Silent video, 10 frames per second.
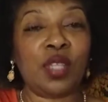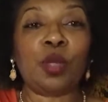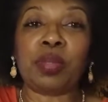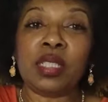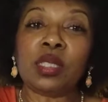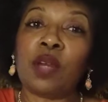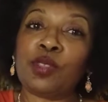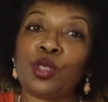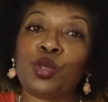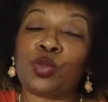The police
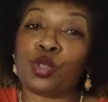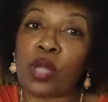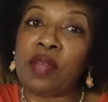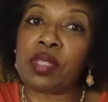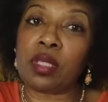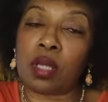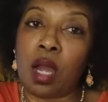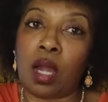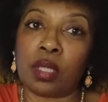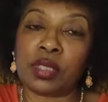officers were driving their
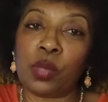cars.